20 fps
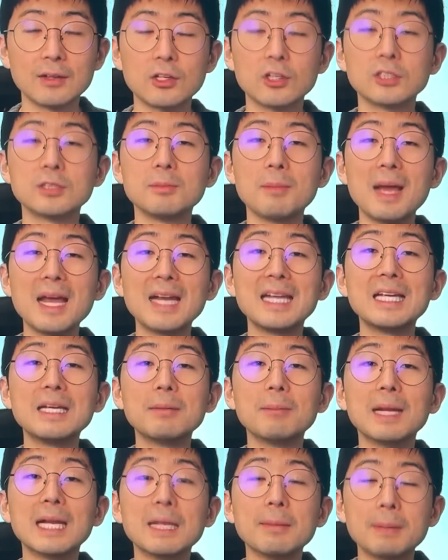There's many,
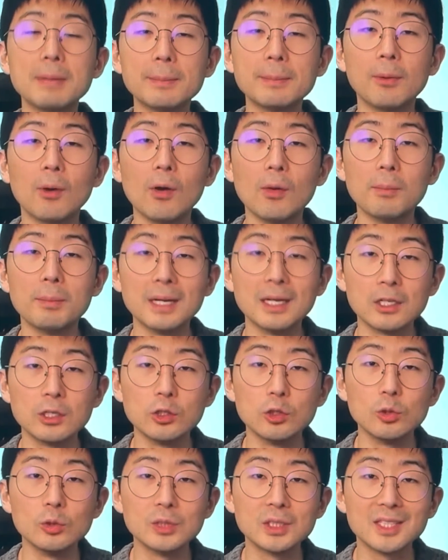many people being
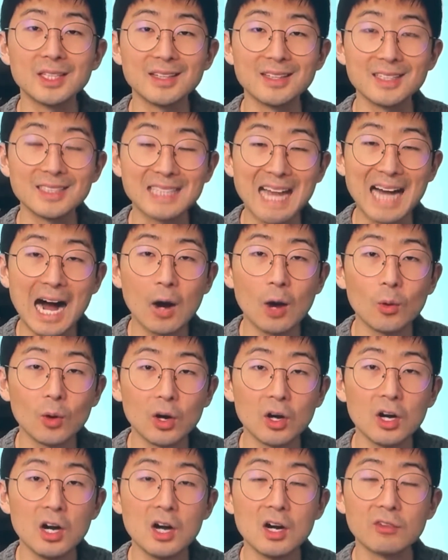used in this
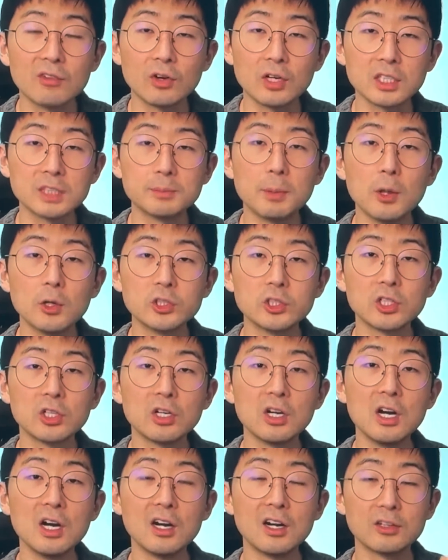hour for
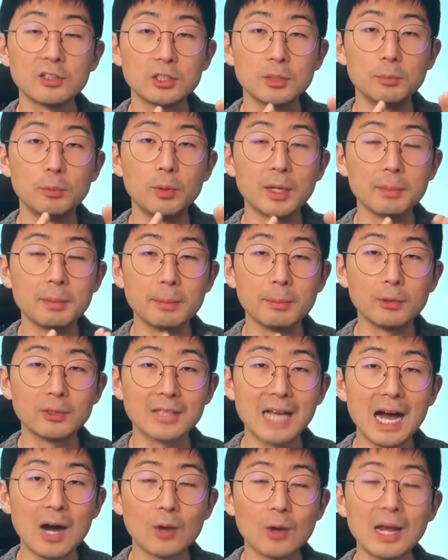exposure to bring people
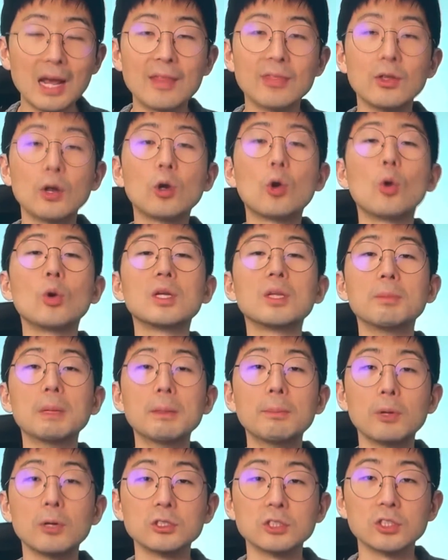down, and they're going to be
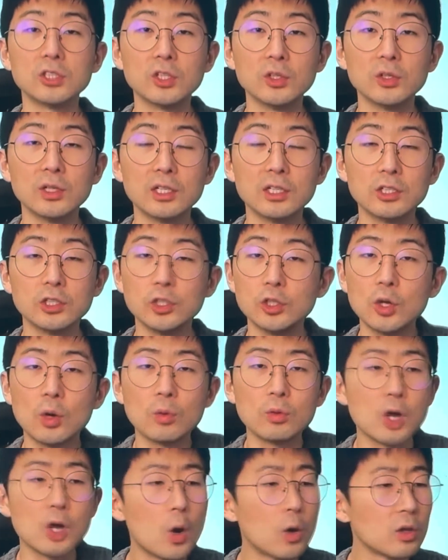persecuted. You
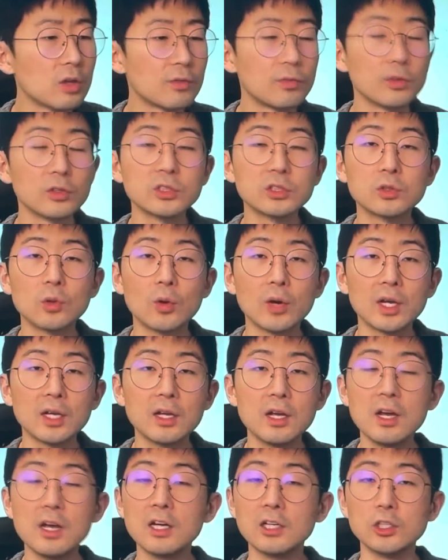don't know the full story.
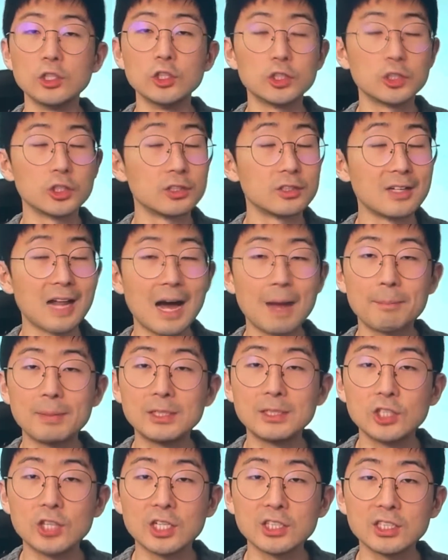You should not be
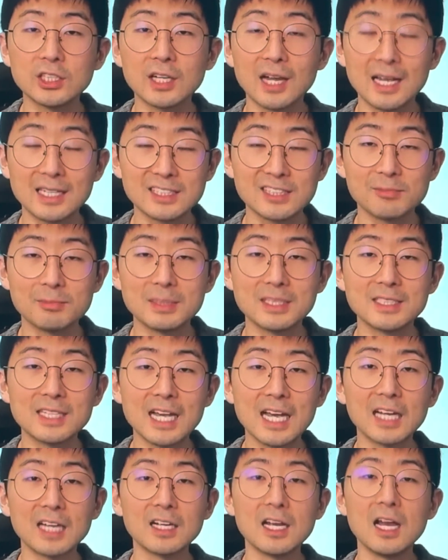judging, as I've been
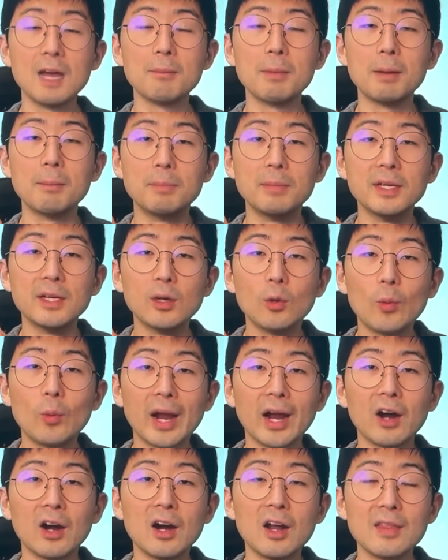saying, but be
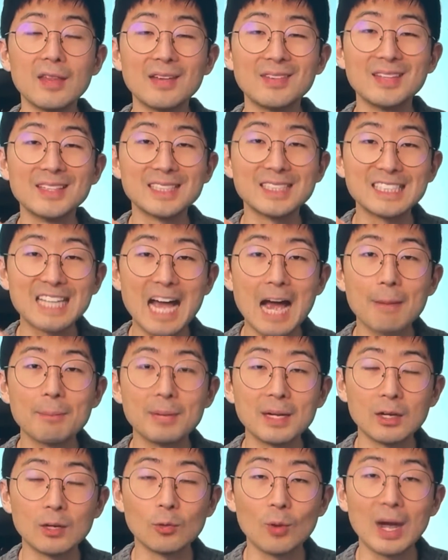aware that this is
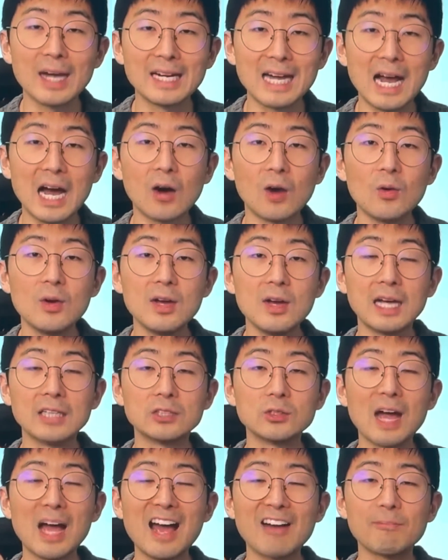happening right now. And
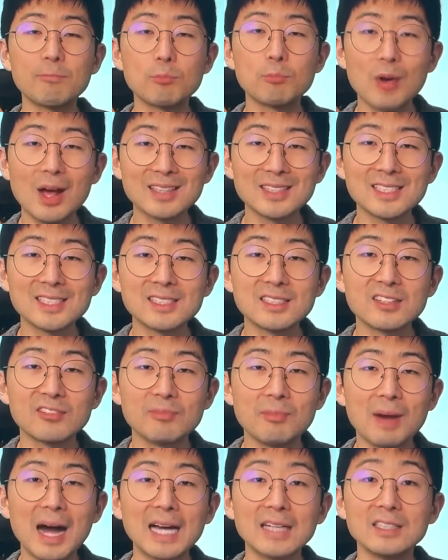so have presence of
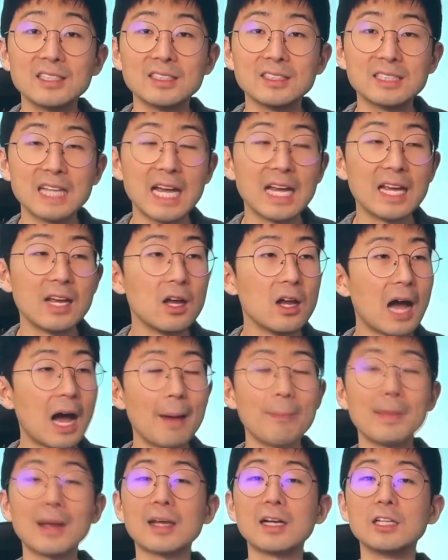mind to say,
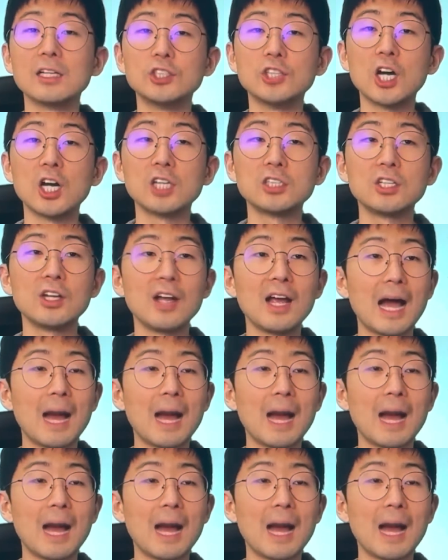I'm not going to judge.